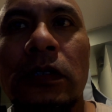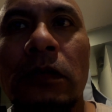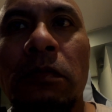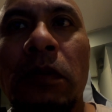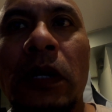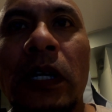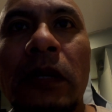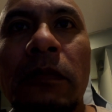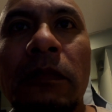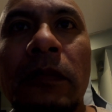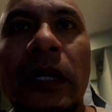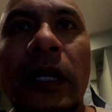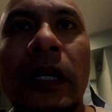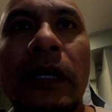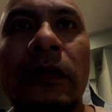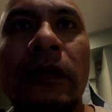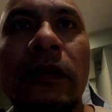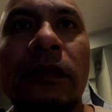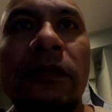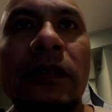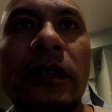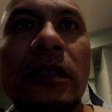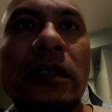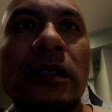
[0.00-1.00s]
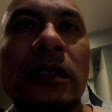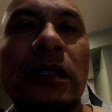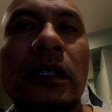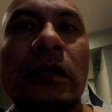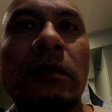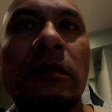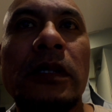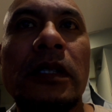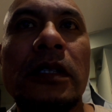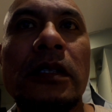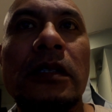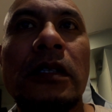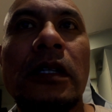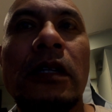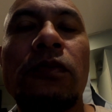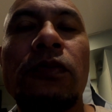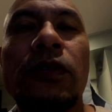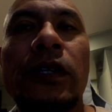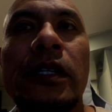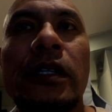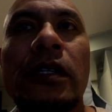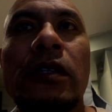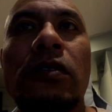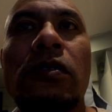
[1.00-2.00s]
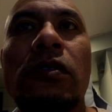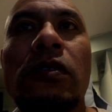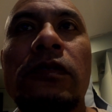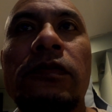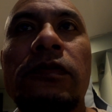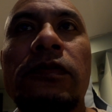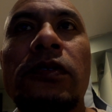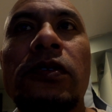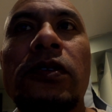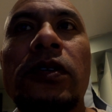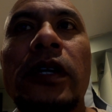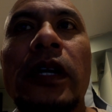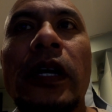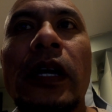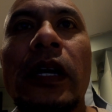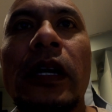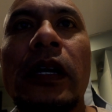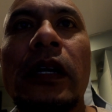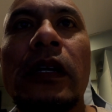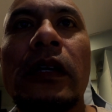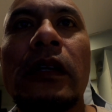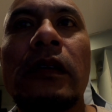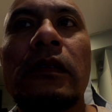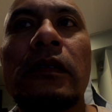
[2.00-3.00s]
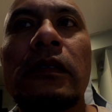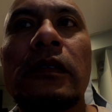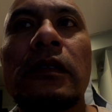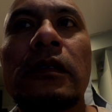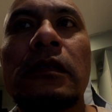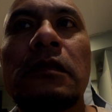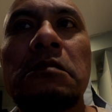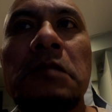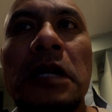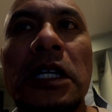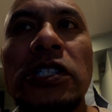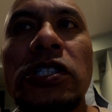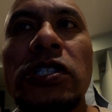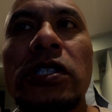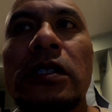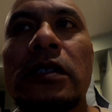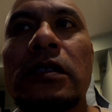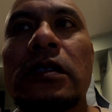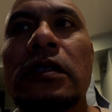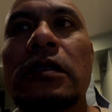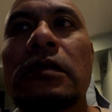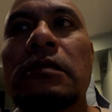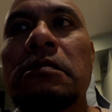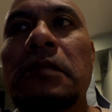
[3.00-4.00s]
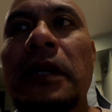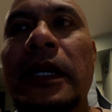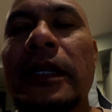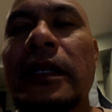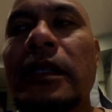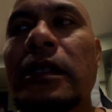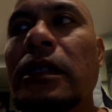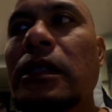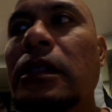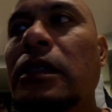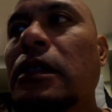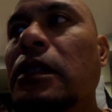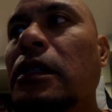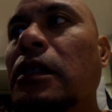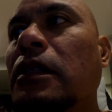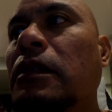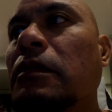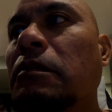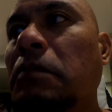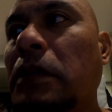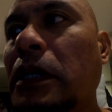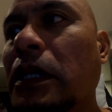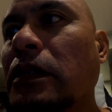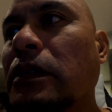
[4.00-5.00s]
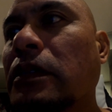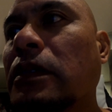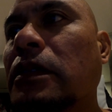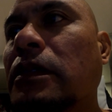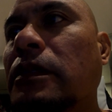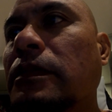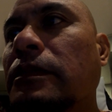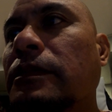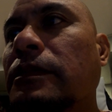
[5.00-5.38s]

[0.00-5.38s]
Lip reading: the bottom line of this theme is that we're gonna go for a budget mind build.